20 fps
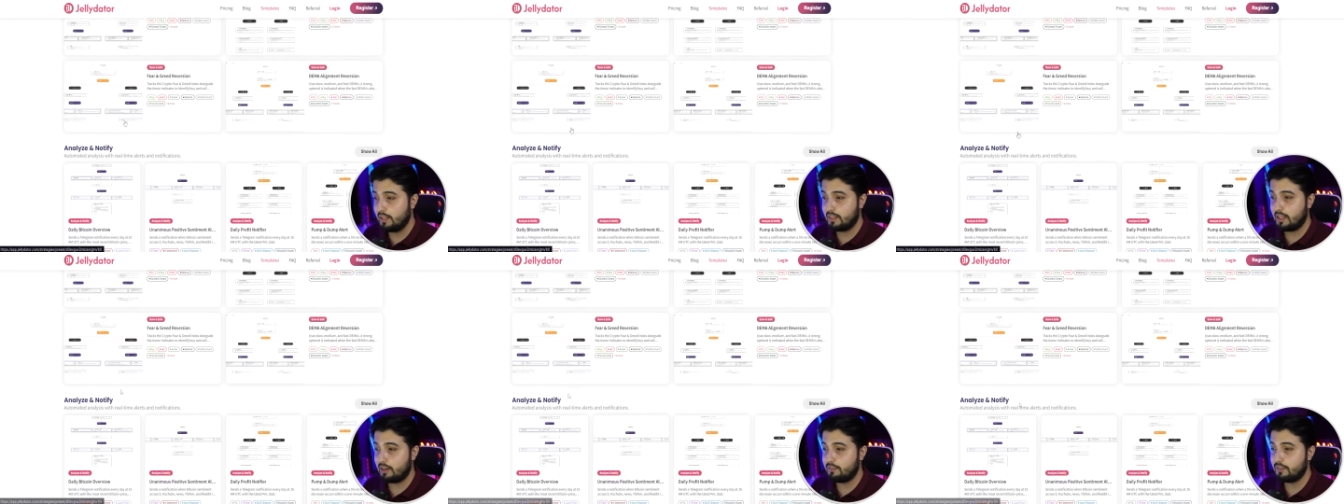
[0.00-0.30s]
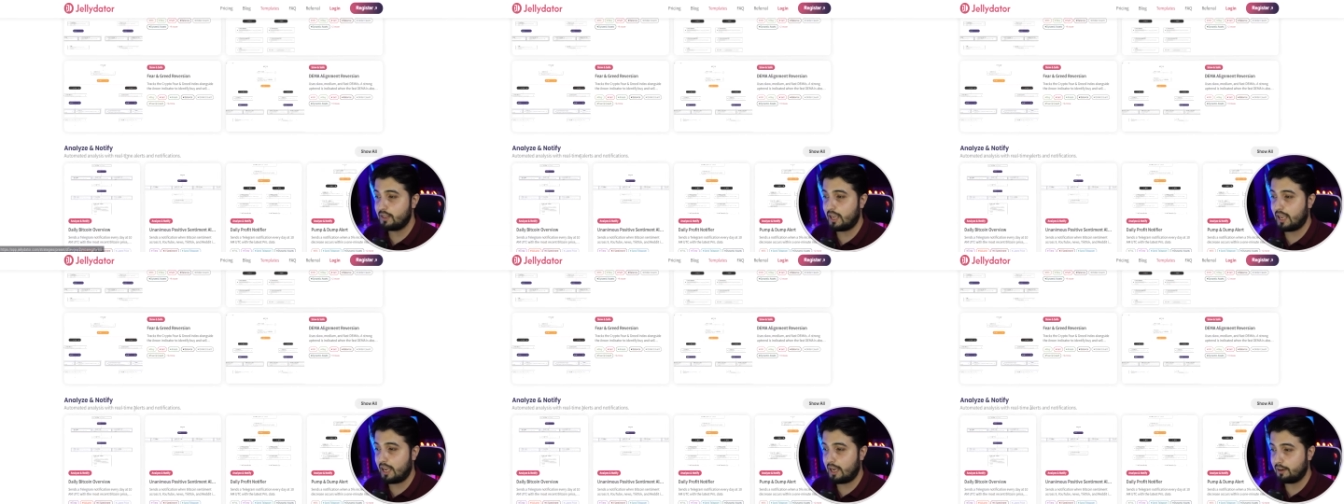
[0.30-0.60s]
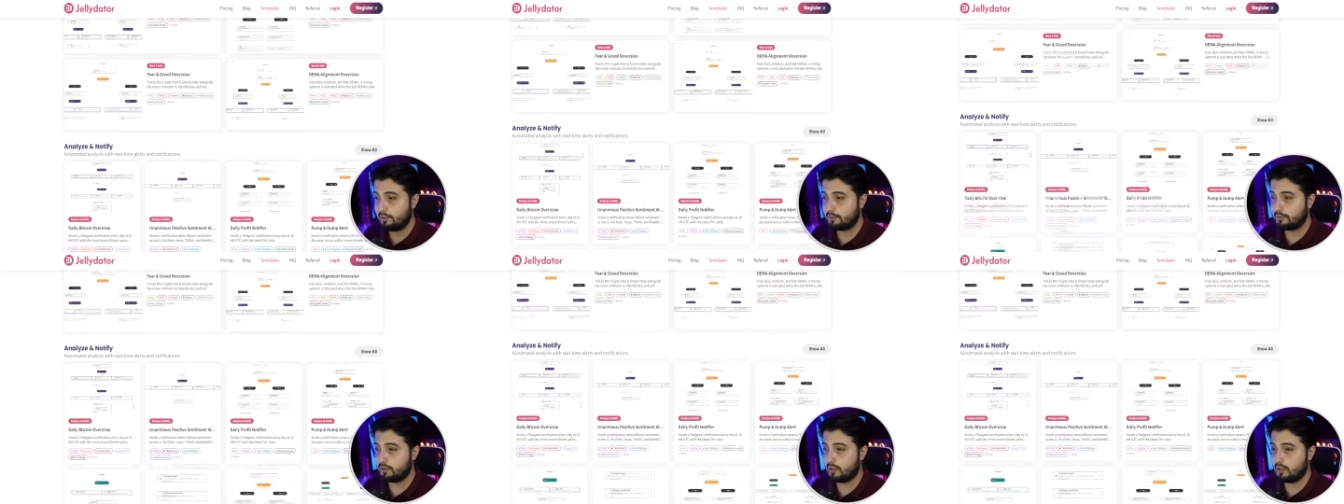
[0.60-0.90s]
Then we
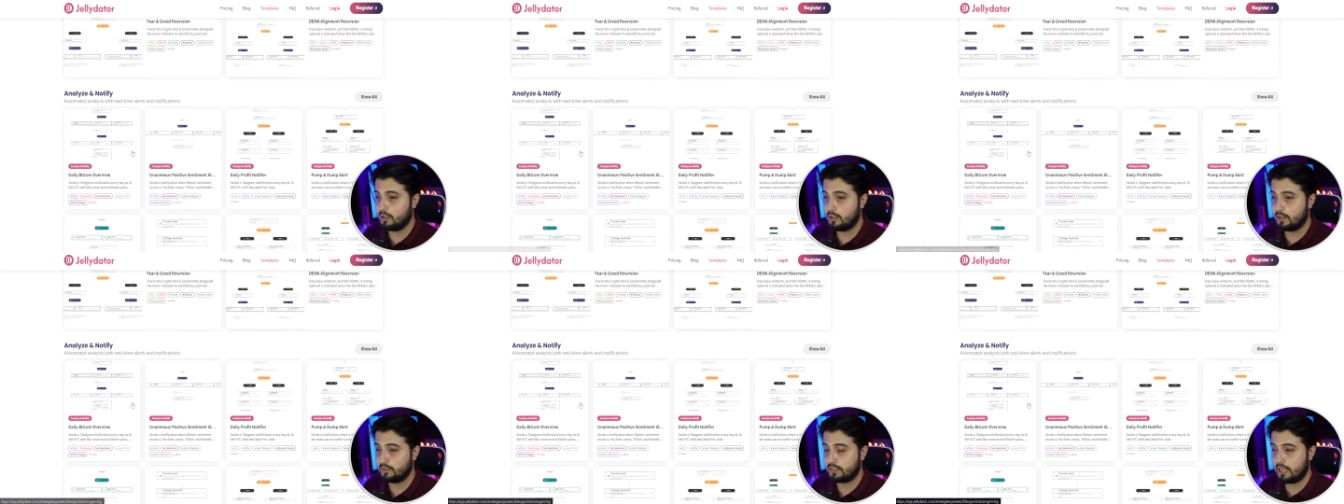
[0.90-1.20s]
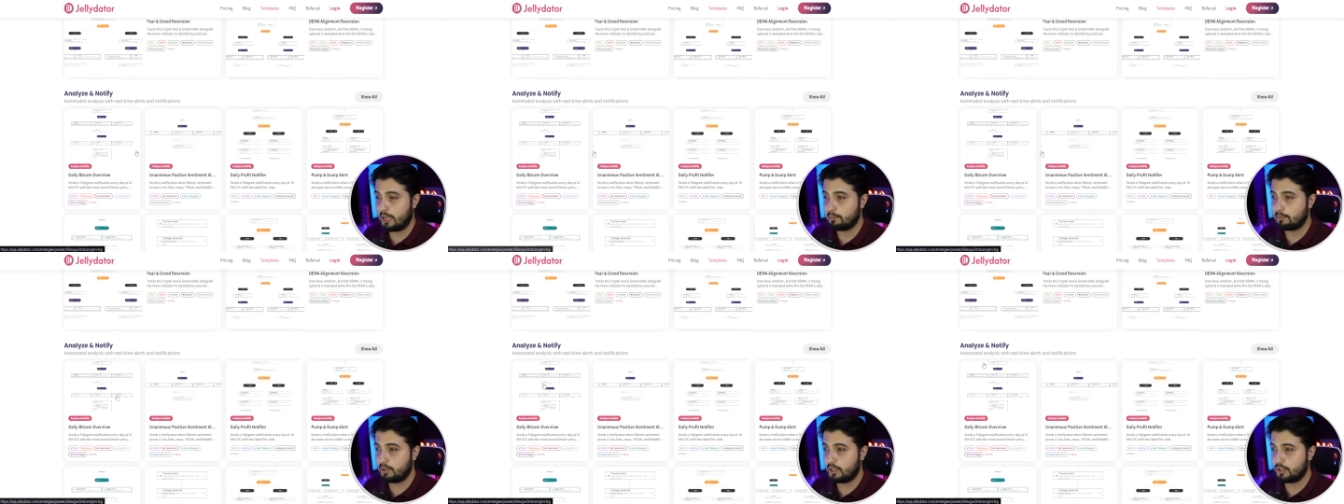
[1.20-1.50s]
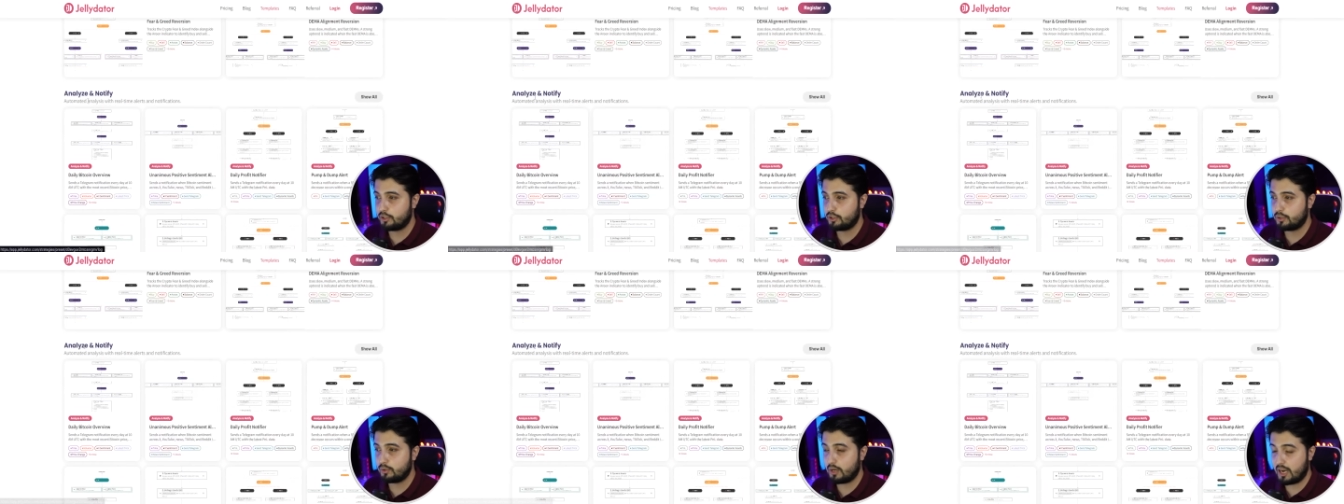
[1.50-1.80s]
have uh,
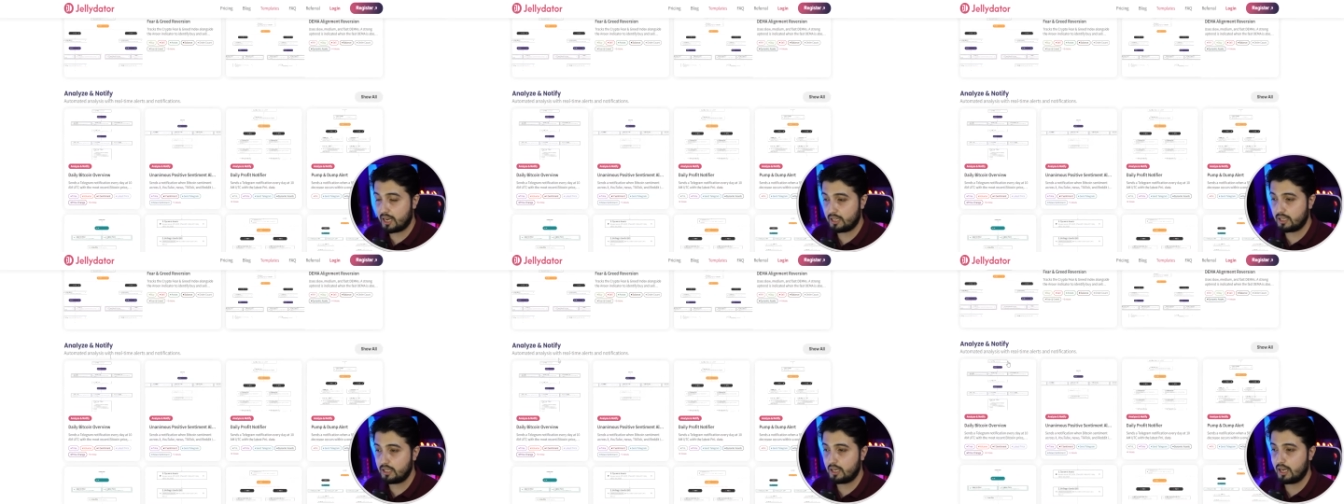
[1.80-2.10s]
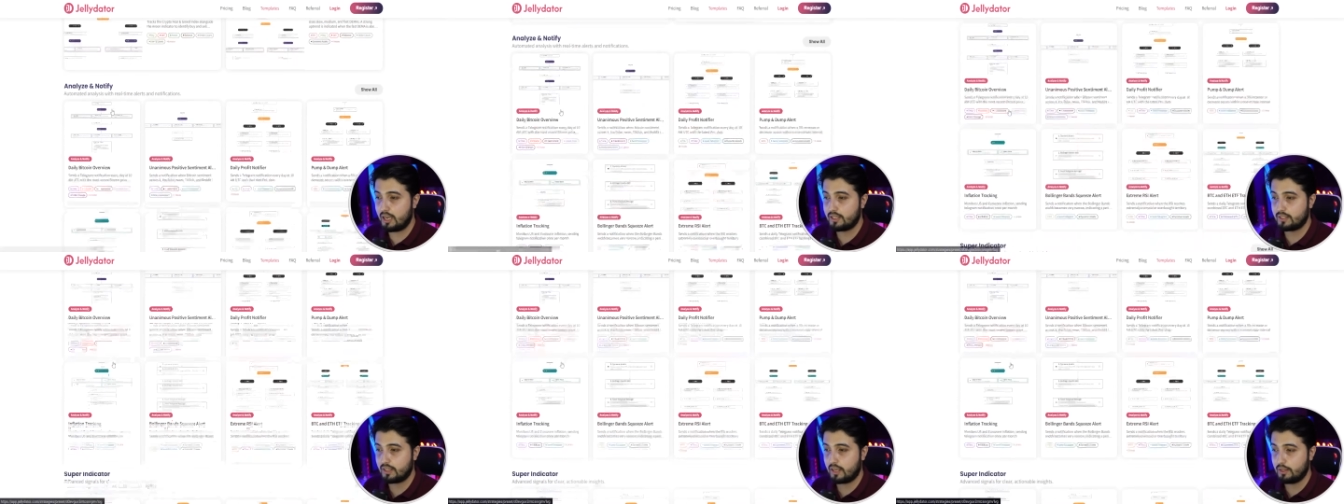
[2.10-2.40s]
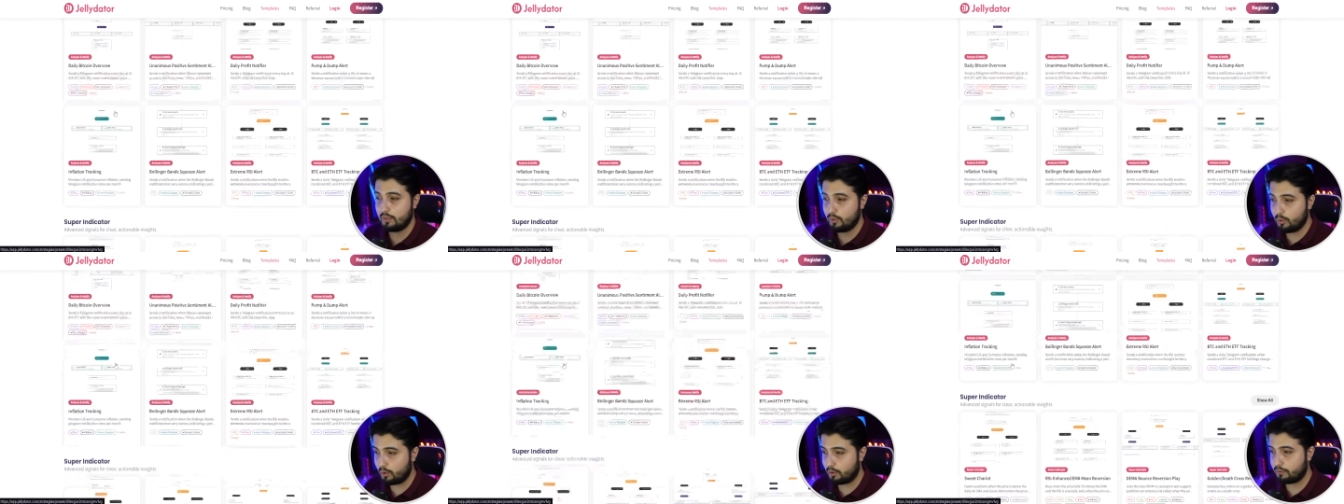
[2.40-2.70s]
templates to analyze
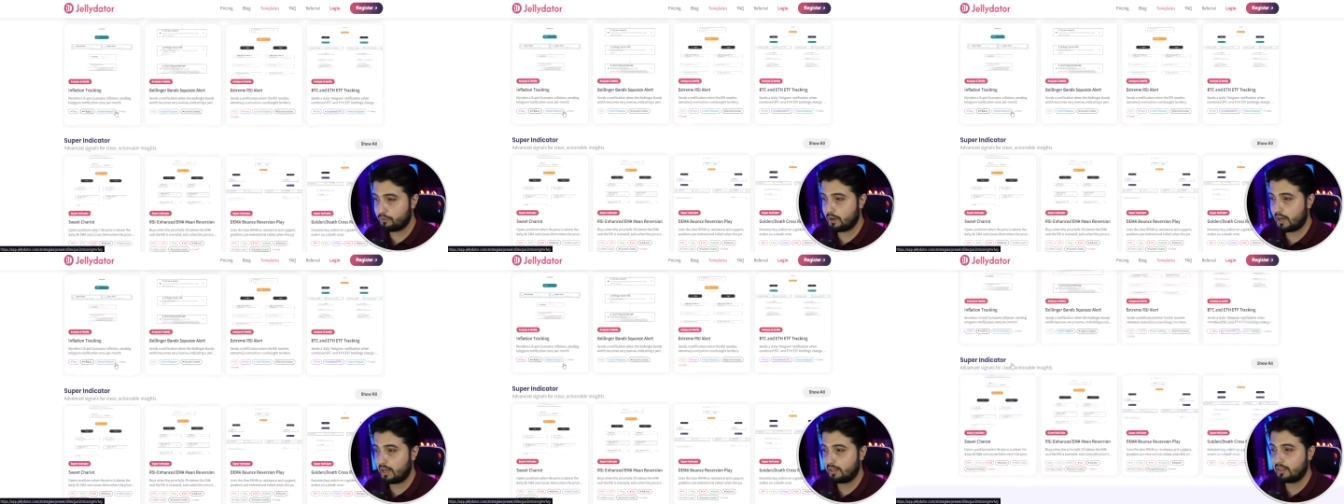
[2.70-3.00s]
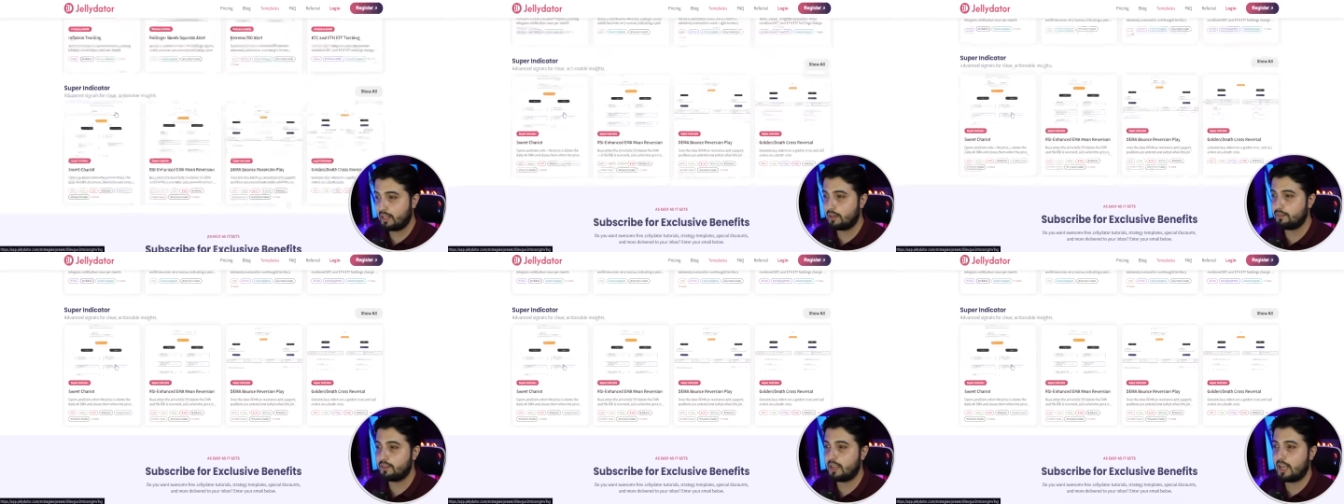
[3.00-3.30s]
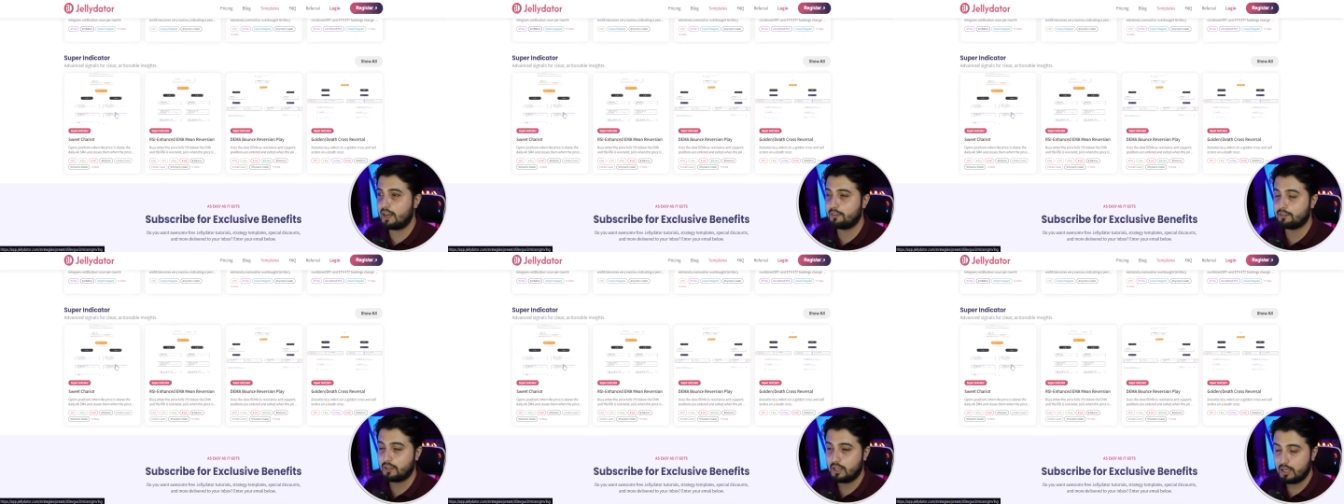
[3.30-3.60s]
and notify. Then we
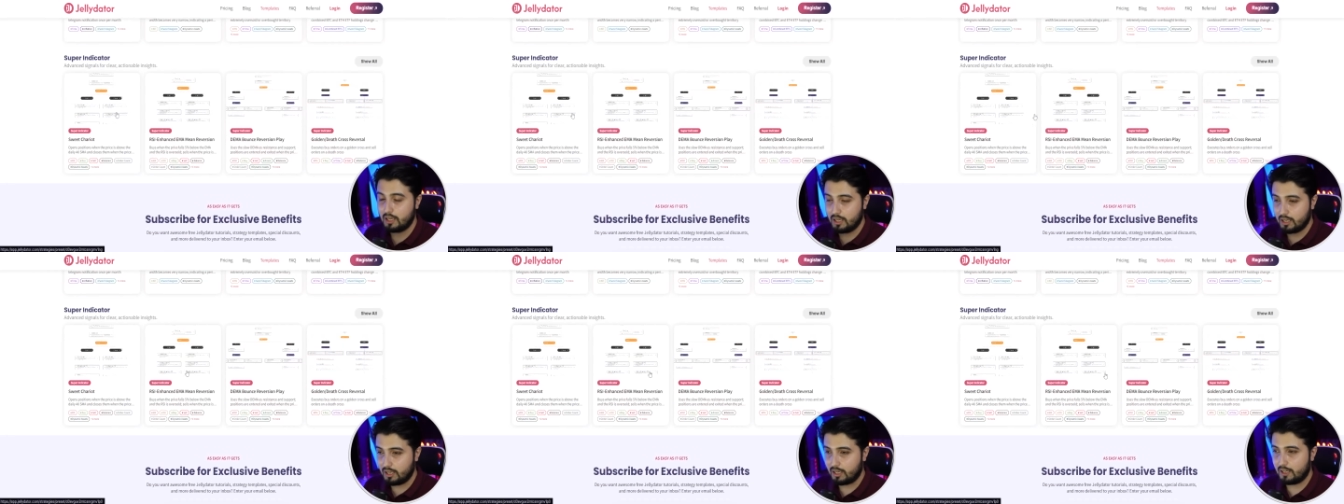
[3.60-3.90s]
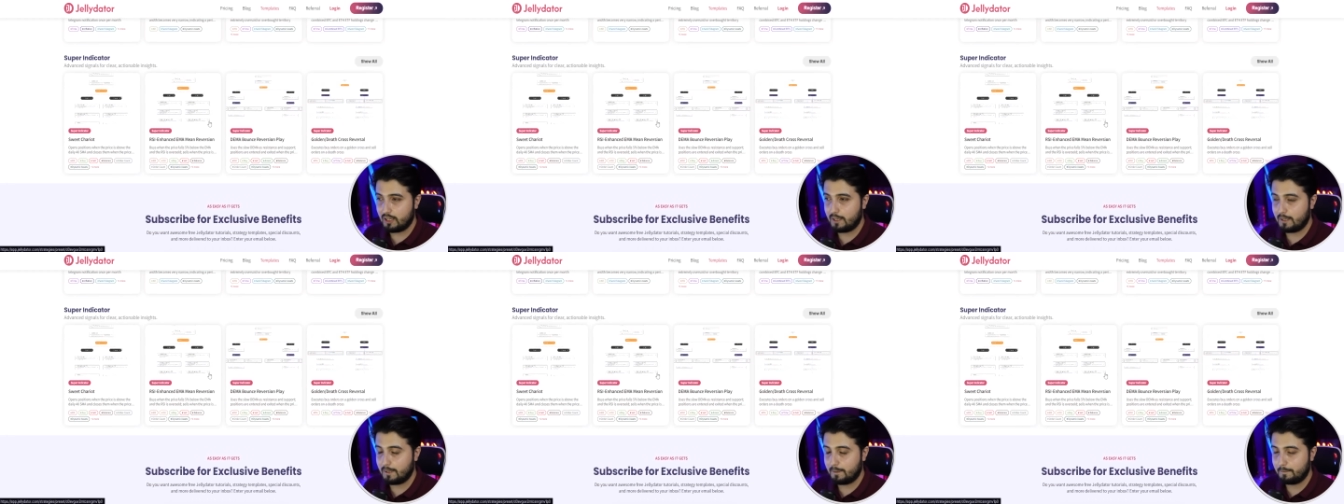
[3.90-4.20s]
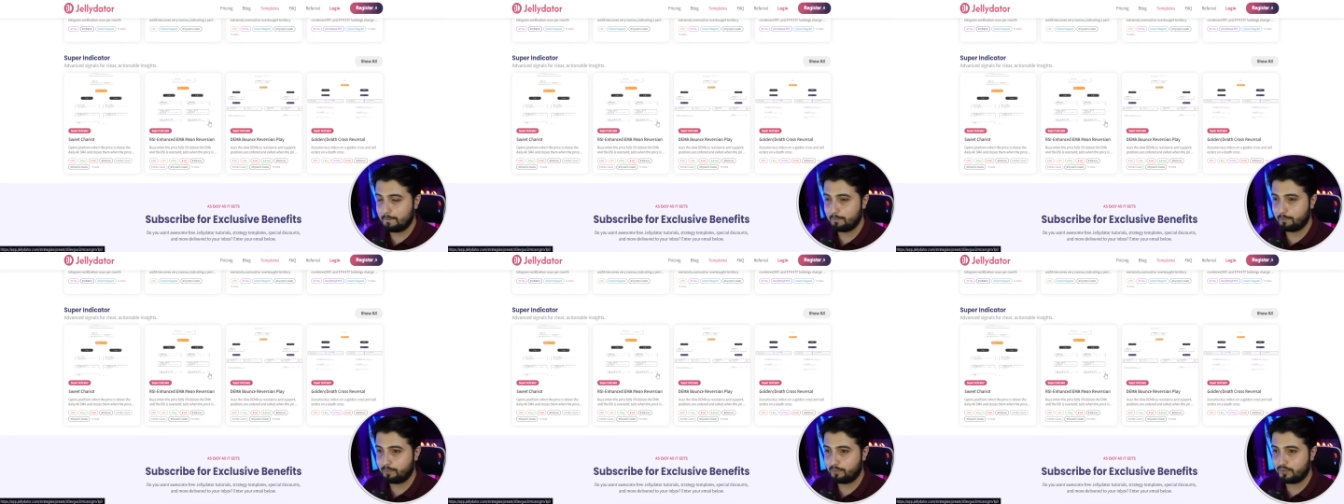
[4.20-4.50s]
have
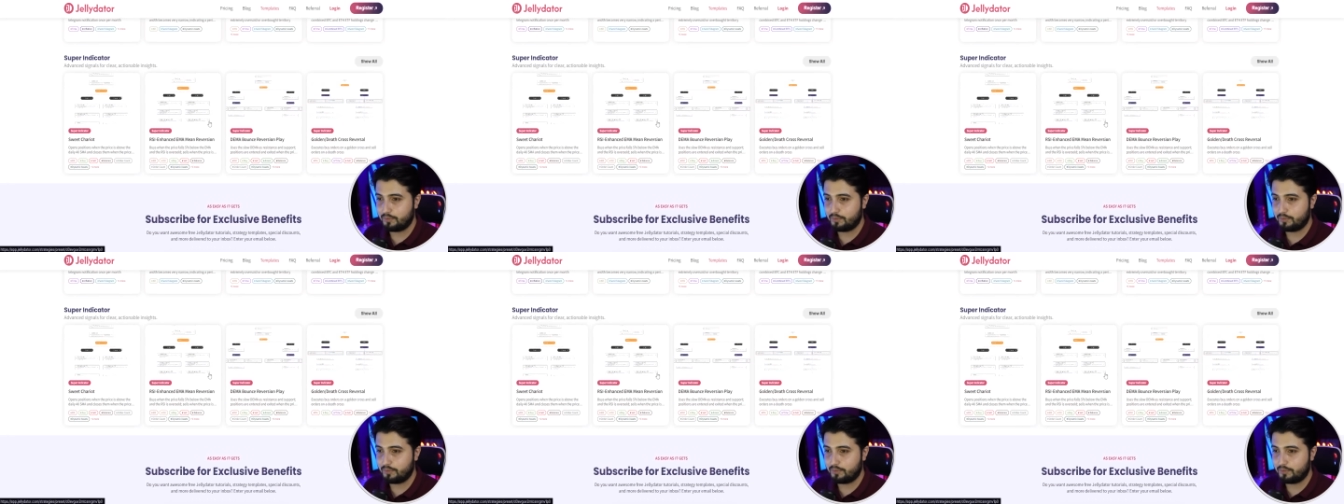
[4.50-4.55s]
um,